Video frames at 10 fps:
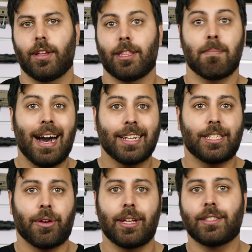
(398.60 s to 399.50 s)
The Mark
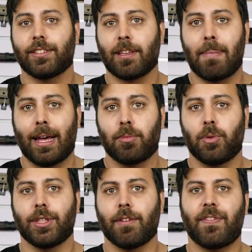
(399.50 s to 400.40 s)
series is compatible
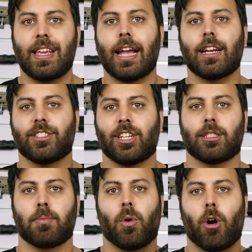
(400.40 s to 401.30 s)
with the V8
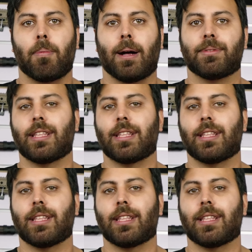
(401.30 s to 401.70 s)
adjustable hop-ups